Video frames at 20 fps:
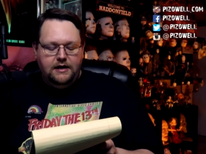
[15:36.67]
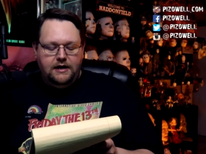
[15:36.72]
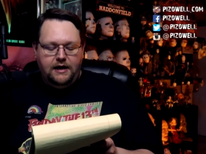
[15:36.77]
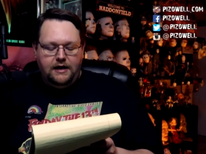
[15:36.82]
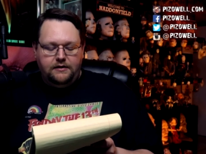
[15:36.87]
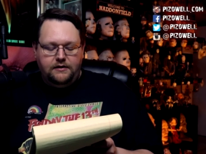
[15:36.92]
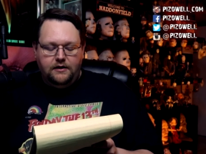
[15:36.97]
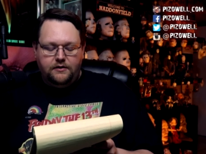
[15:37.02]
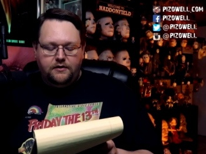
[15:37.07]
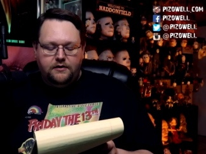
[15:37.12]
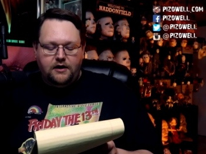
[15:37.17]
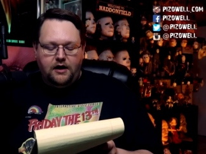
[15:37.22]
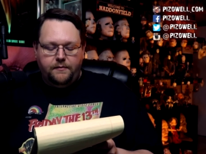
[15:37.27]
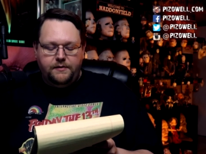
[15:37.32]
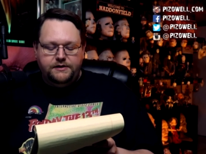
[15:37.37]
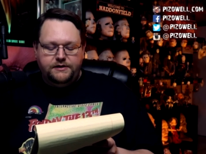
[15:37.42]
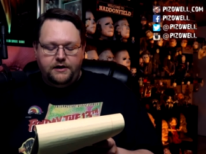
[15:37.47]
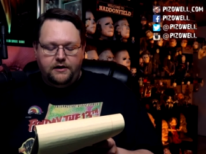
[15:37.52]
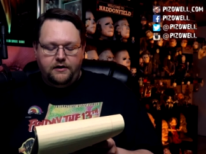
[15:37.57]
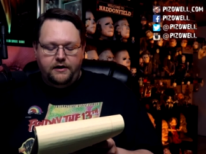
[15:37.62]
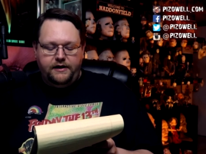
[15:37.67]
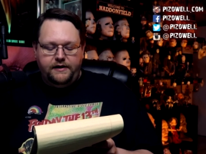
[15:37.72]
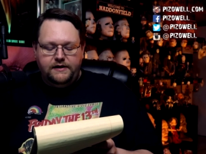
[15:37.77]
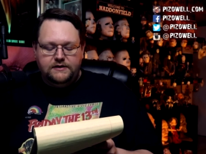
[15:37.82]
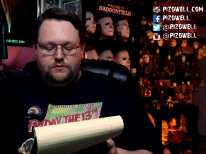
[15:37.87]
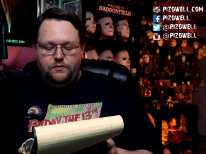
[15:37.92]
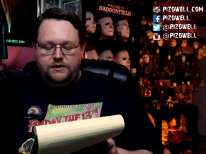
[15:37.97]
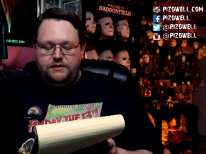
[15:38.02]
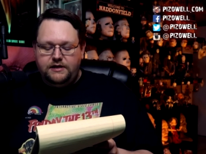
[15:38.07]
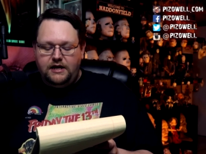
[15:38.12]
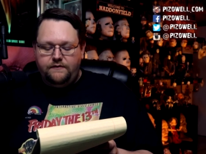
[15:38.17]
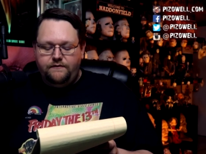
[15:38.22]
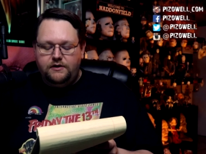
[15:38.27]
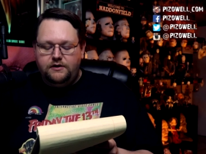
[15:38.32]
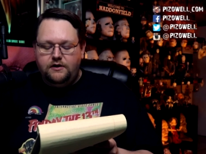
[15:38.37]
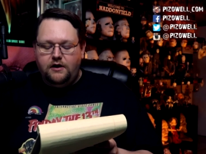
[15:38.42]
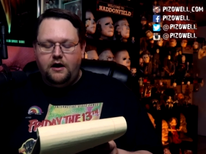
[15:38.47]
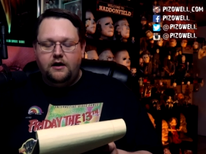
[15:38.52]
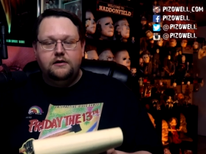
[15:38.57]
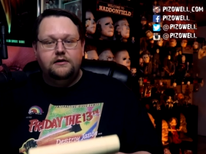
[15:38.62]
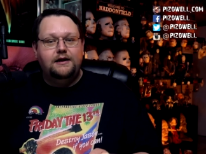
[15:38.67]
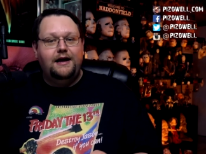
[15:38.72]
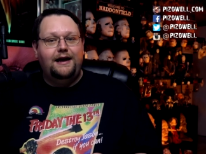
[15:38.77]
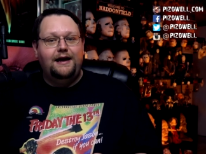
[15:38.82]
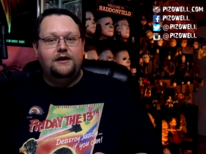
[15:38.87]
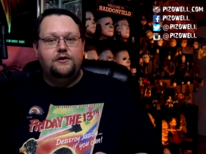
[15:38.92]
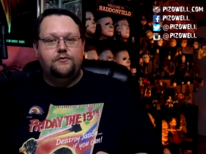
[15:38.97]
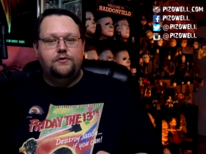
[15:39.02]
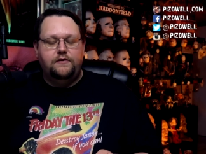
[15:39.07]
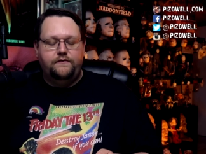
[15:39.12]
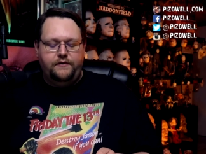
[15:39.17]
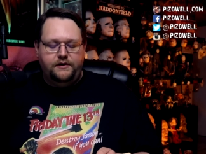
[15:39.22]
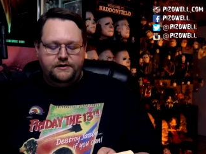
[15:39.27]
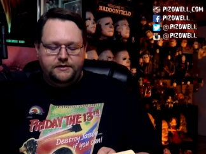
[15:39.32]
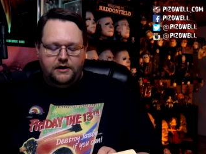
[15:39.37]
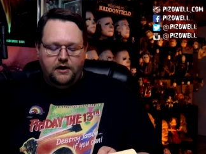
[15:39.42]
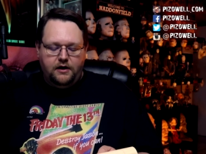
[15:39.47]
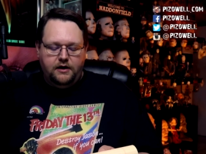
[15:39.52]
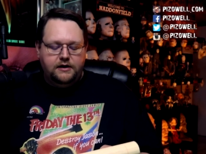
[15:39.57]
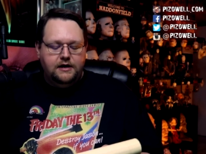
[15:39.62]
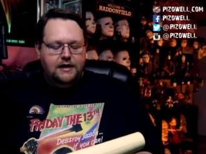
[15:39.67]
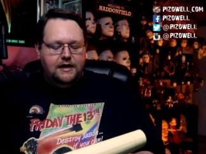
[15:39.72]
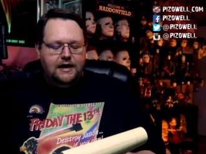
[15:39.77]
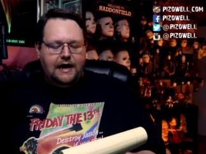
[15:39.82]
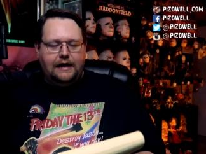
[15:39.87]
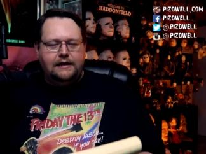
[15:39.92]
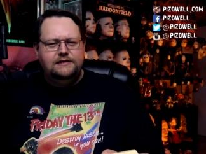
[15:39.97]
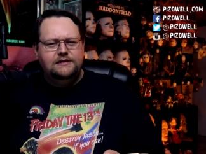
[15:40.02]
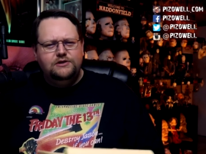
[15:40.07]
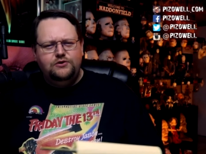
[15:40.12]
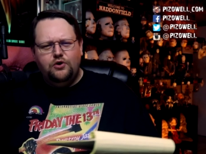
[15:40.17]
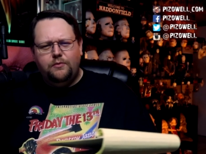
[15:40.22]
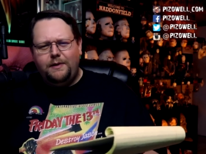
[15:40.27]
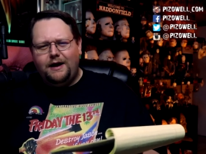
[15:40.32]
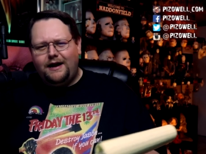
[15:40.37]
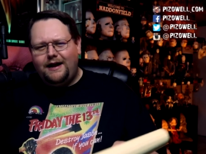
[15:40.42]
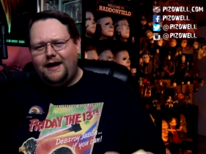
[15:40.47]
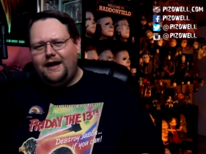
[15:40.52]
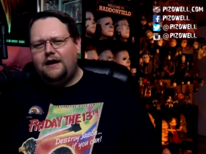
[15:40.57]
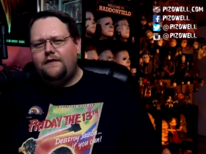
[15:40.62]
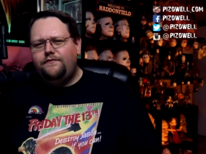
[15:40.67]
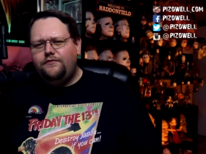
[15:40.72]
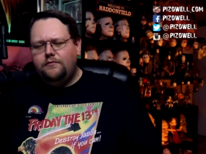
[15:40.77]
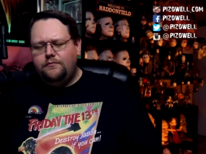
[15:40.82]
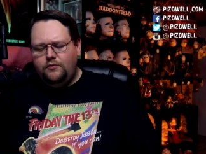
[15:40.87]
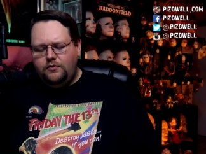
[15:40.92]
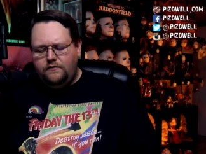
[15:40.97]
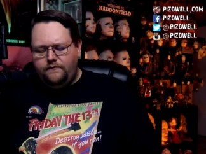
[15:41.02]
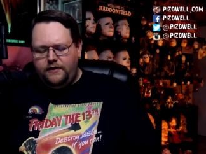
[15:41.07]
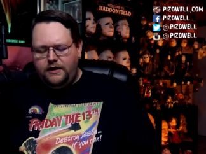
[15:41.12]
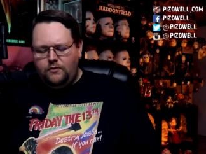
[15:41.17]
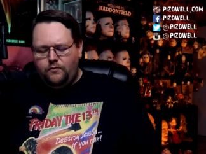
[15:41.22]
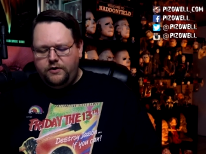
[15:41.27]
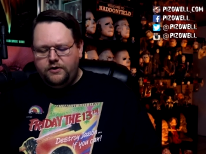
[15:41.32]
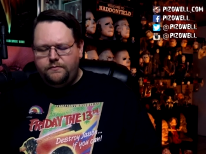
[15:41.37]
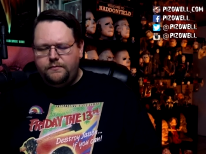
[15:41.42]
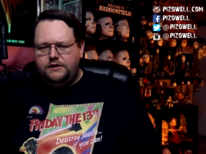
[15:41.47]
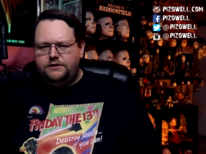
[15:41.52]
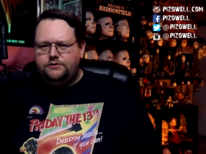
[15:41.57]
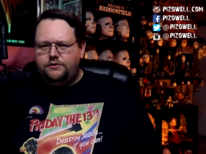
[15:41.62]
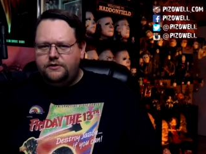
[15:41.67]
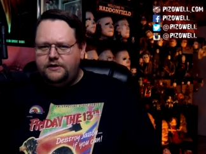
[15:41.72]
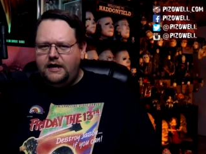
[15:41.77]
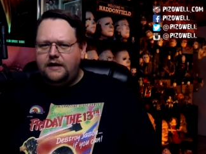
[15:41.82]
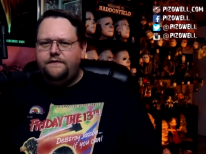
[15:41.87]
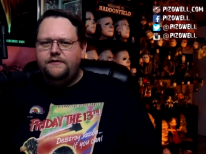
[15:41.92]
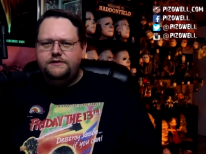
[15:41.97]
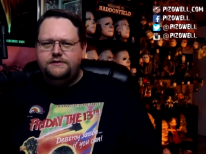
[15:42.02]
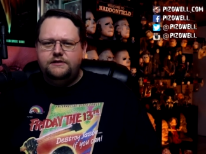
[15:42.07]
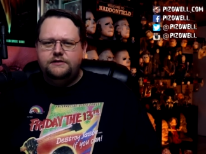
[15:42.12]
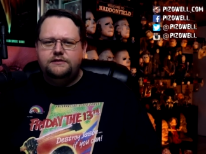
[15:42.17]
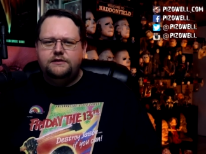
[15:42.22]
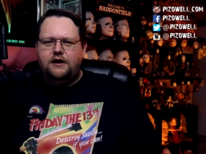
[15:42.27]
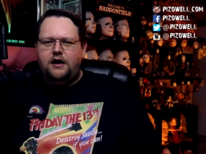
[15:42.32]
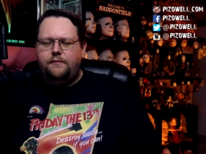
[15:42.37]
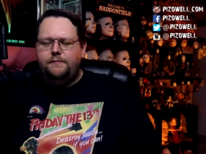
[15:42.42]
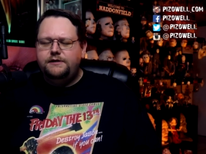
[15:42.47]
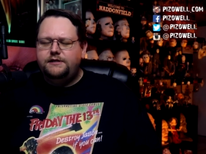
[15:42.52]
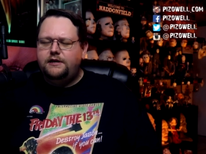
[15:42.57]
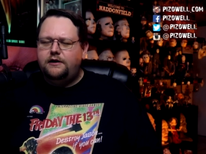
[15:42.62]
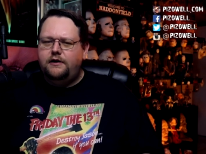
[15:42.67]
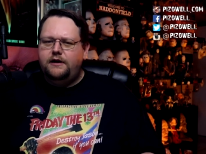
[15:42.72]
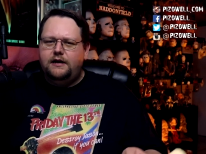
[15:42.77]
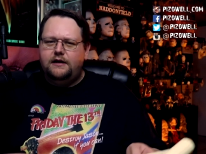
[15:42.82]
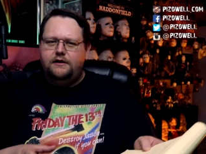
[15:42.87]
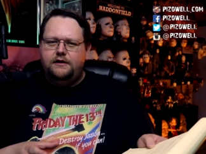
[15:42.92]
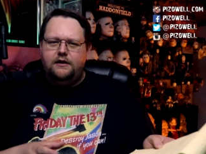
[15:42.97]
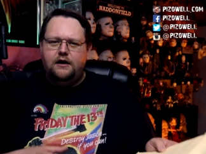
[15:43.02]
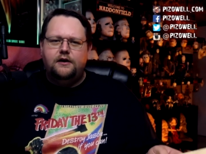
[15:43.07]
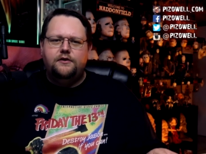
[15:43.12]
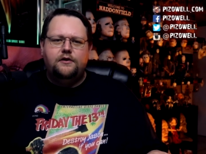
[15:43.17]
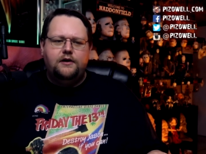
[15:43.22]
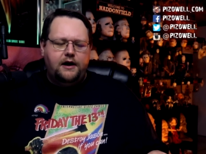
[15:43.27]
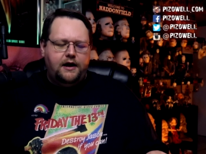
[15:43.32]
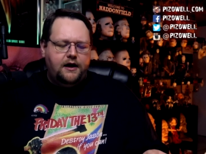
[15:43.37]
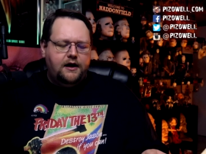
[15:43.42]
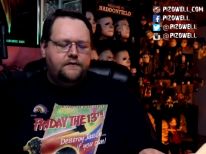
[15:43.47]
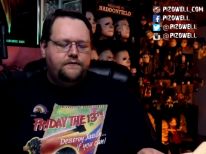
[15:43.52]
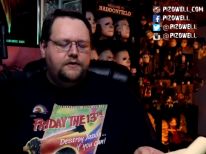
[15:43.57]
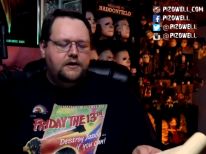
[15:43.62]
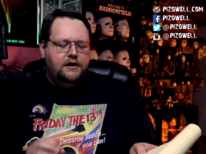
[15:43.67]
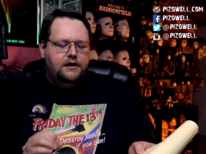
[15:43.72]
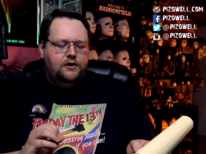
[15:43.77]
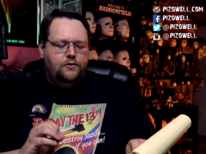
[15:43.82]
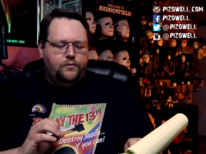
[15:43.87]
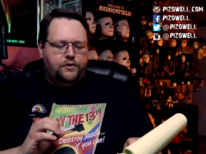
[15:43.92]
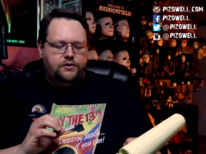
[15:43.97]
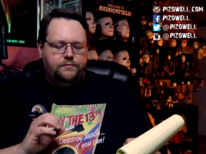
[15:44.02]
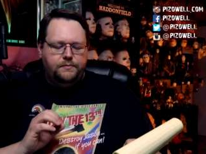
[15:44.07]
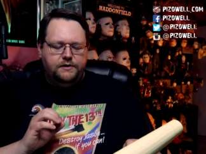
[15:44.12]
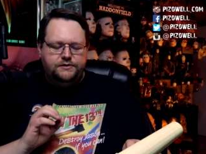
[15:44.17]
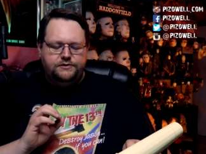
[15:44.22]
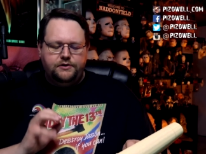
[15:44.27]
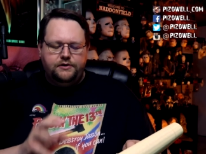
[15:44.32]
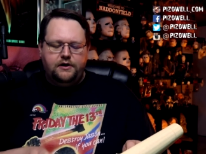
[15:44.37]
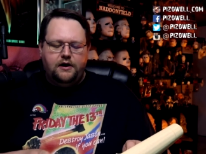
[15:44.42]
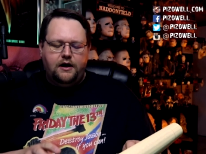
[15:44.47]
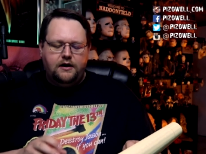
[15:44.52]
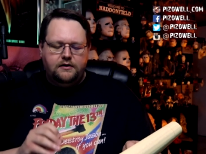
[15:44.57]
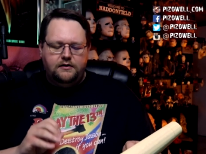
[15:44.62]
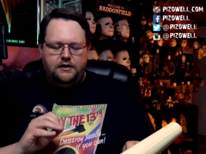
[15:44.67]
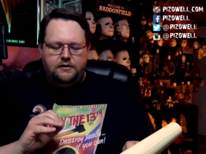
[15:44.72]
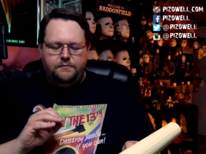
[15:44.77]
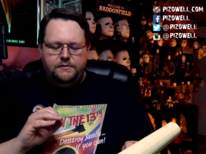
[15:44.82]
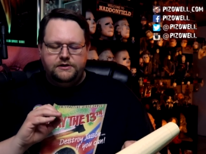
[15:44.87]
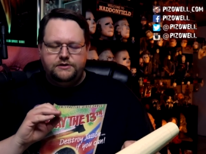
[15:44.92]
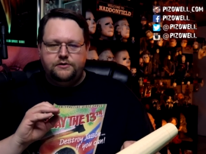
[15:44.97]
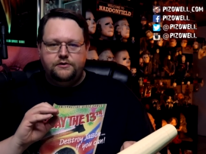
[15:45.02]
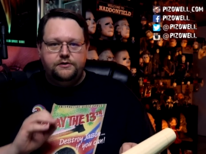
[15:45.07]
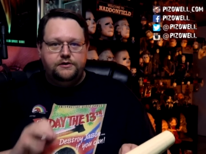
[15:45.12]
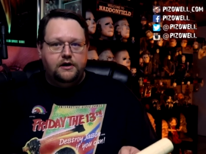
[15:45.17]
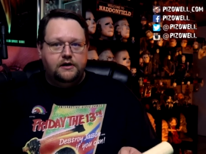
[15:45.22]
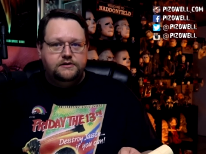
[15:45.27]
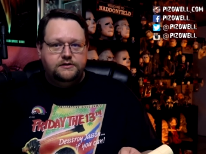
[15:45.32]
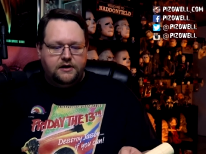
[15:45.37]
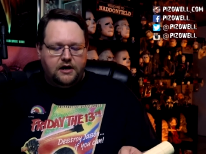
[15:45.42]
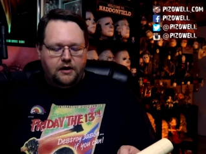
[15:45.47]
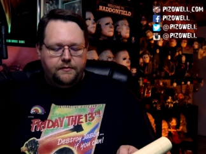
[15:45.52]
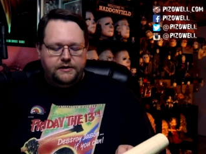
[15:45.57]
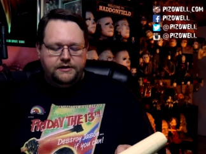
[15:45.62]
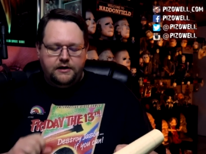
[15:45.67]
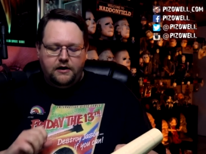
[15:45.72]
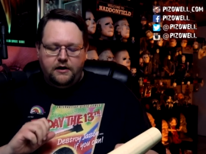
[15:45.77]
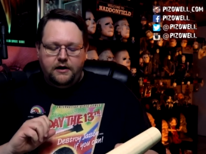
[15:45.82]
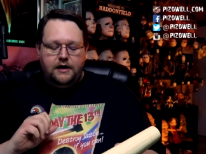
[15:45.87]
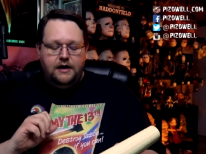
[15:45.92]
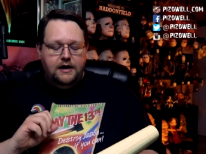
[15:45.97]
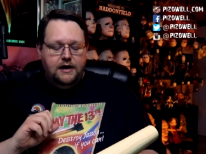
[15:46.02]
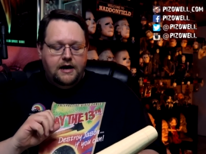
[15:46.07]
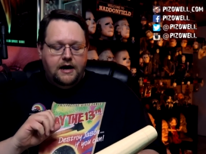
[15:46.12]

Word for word: and the other commentary is with David Naughton and Griffin Dunne. I listened to about half the movie with Mr. Davis's commentary and the other half with Mr. Naughton and Mr. Dunne's commentary.